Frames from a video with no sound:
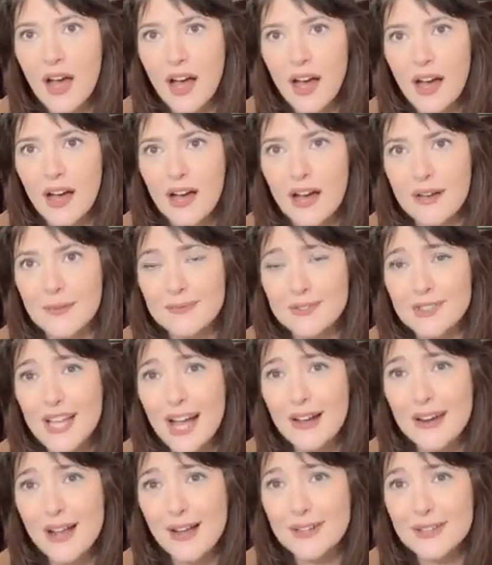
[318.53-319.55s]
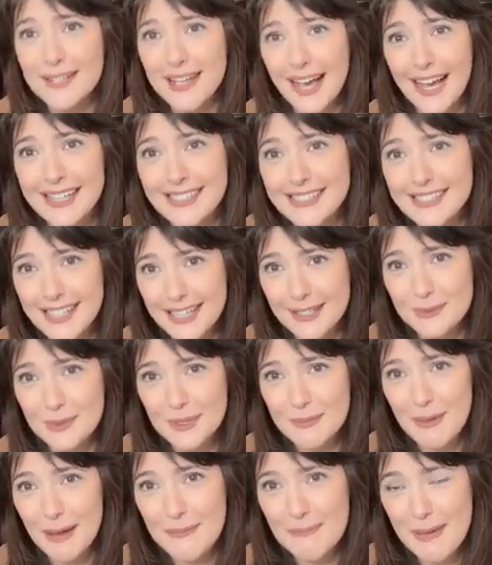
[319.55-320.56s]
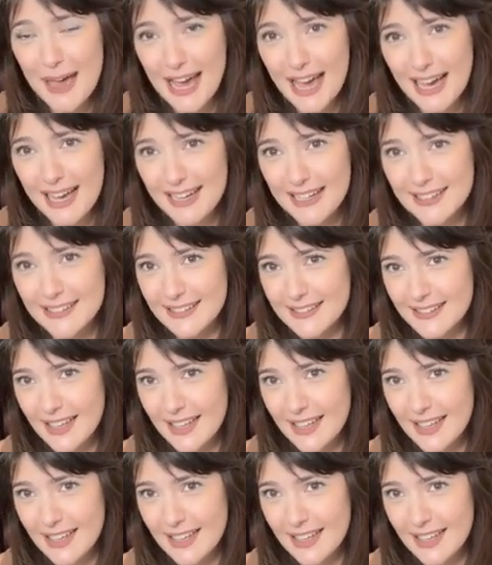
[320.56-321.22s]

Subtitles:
Shout out to I Stand With My Pack.